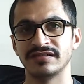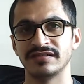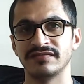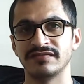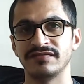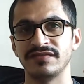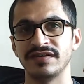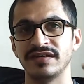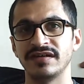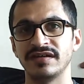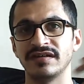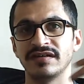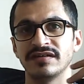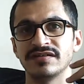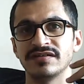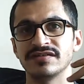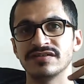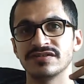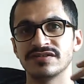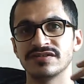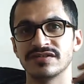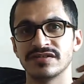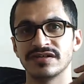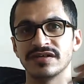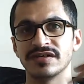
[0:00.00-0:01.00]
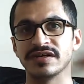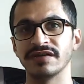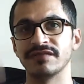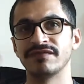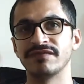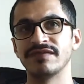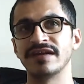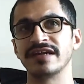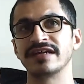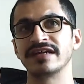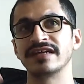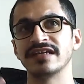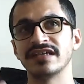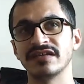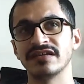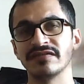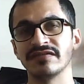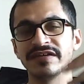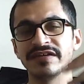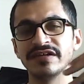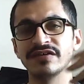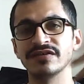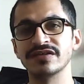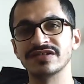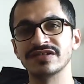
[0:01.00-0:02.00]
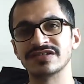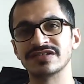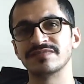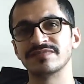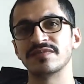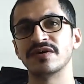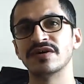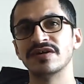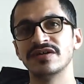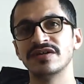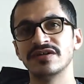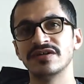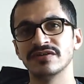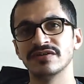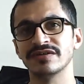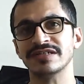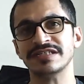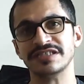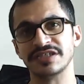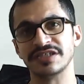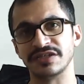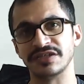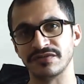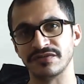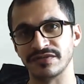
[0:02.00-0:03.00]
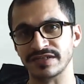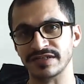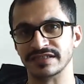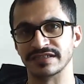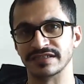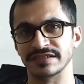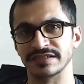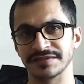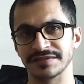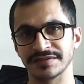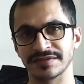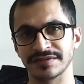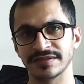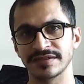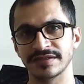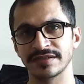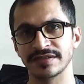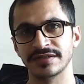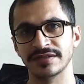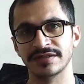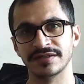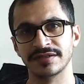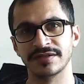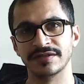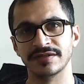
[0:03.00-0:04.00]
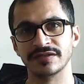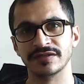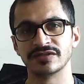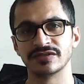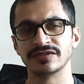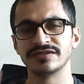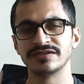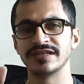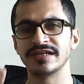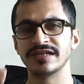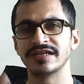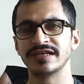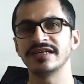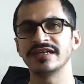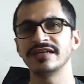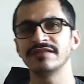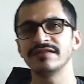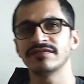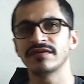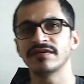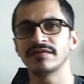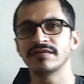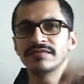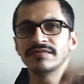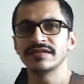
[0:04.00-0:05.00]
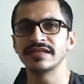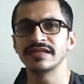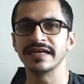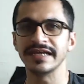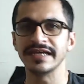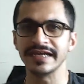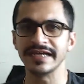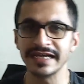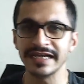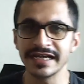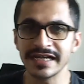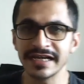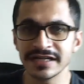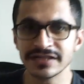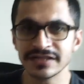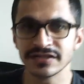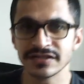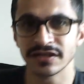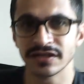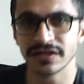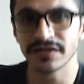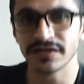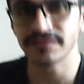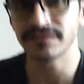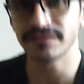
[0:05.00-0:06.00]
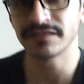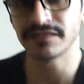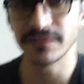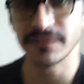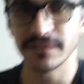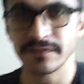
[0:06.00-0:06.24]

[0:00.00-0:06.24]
will reflect in the way you respond to the situation. So generally from the age of